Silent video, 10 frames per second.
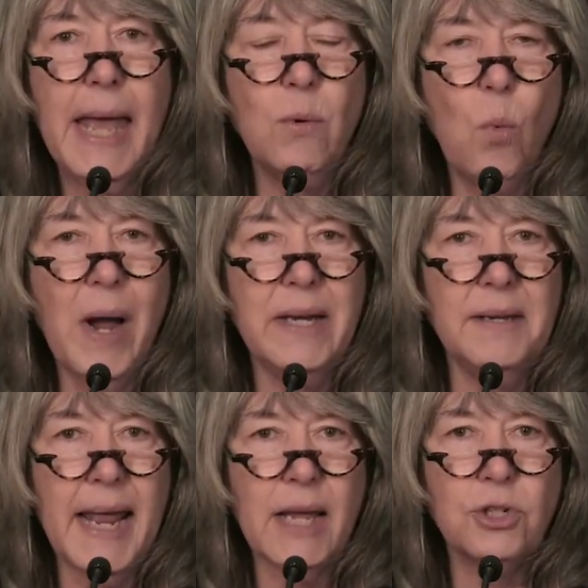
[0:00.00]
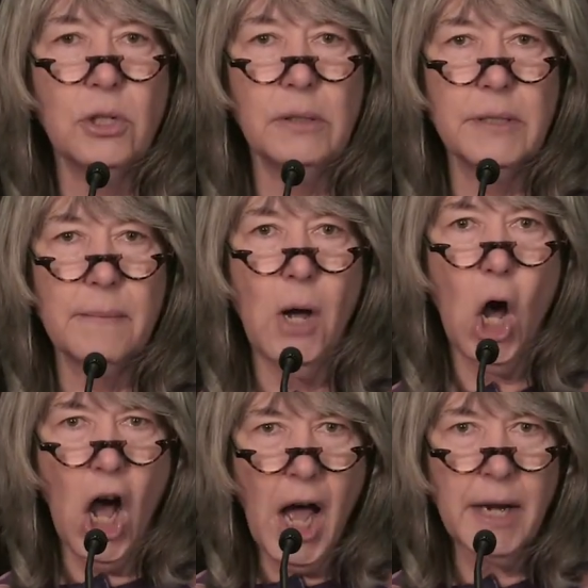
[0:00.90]
and white nationalism
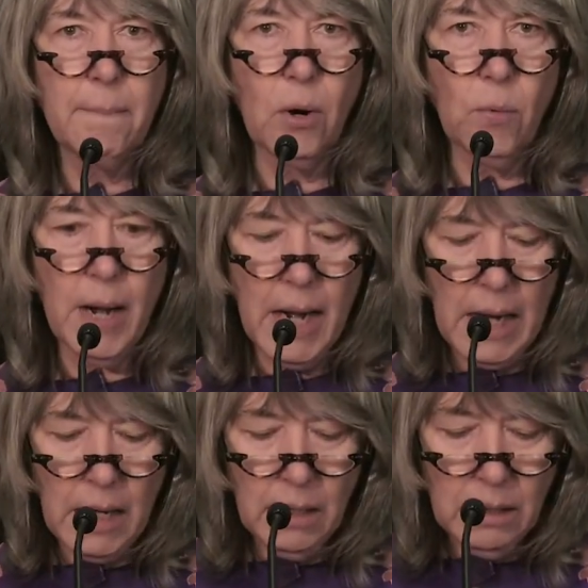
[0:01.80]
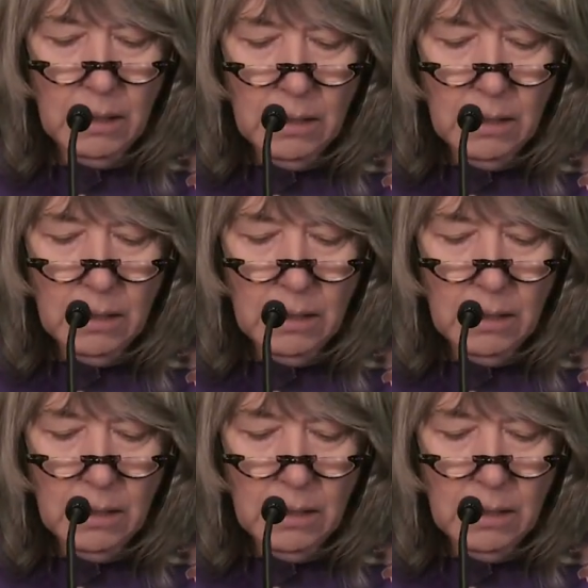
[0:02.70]
on parade,